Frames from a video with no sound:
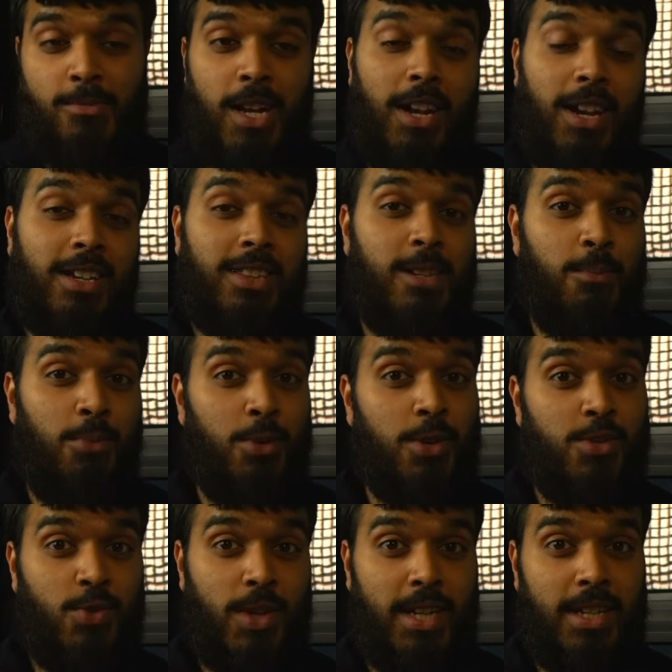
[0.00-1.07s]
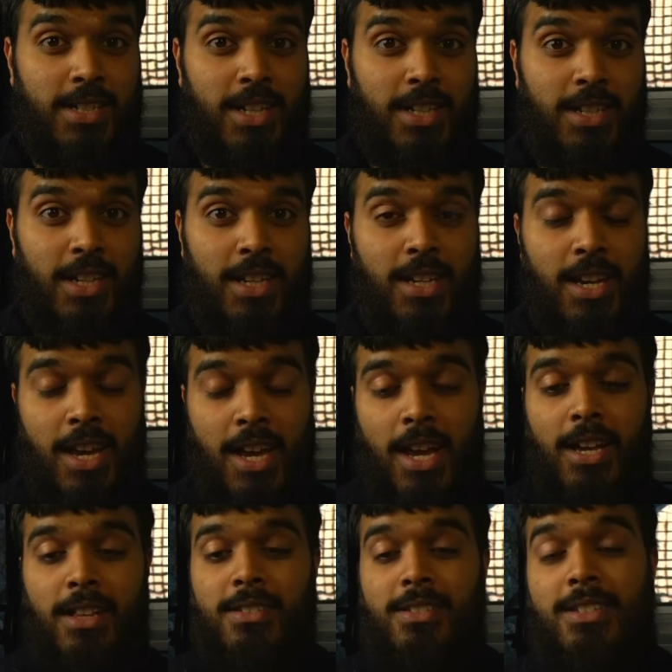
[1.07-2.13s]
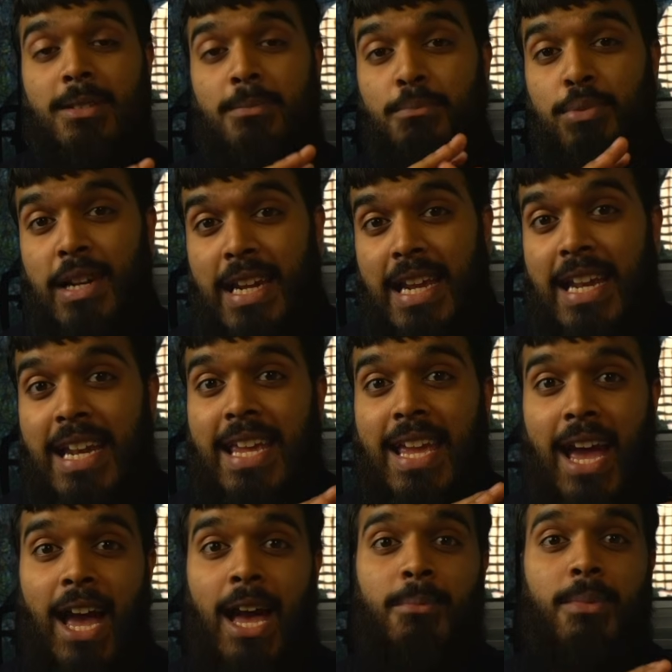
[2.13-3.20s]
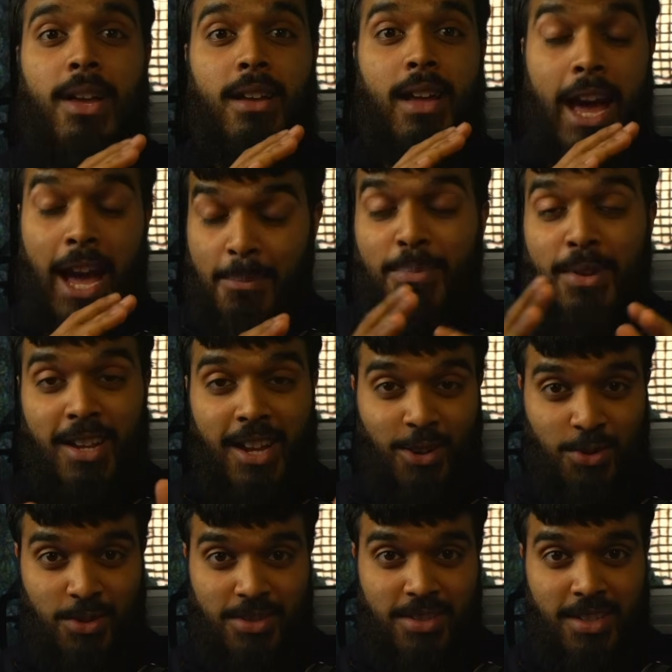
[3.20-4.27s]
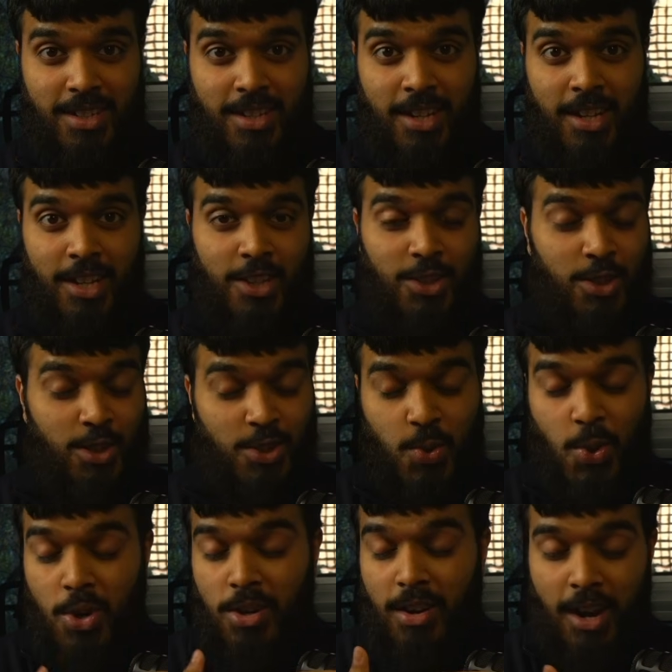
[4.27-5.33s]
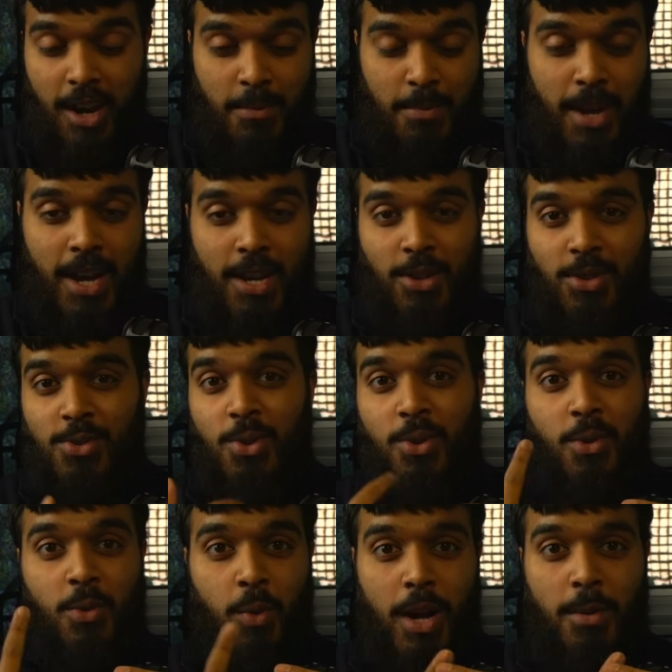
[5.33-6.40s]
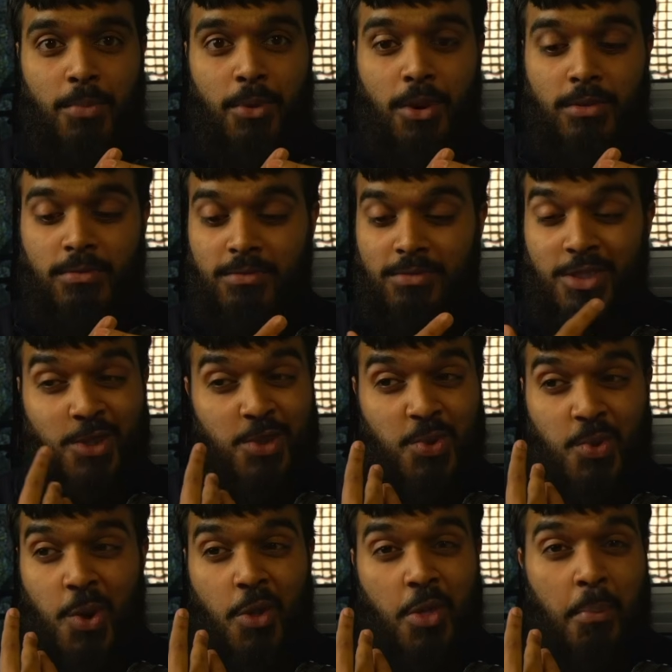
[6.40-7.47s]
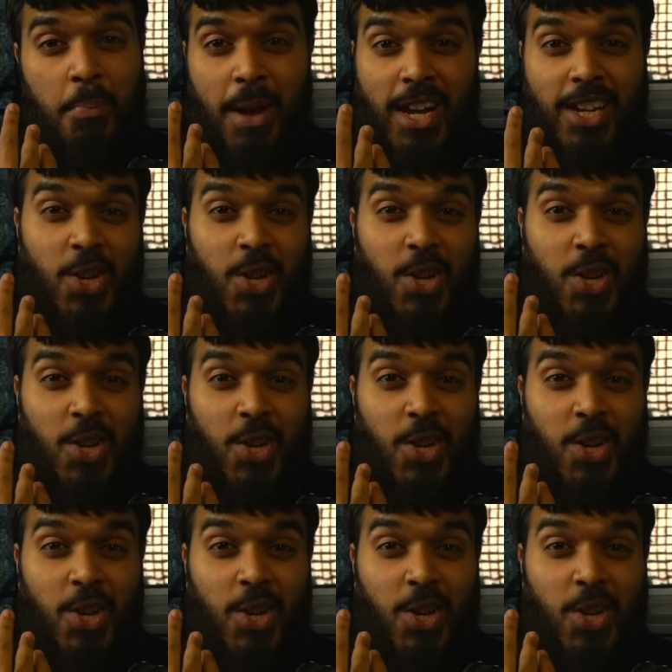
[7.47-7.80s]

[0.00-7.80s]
like the importance ranking technique, this is completely app agnostic. You can do it on an iPad, you can do it on a whiteboard, you can do it on the back of your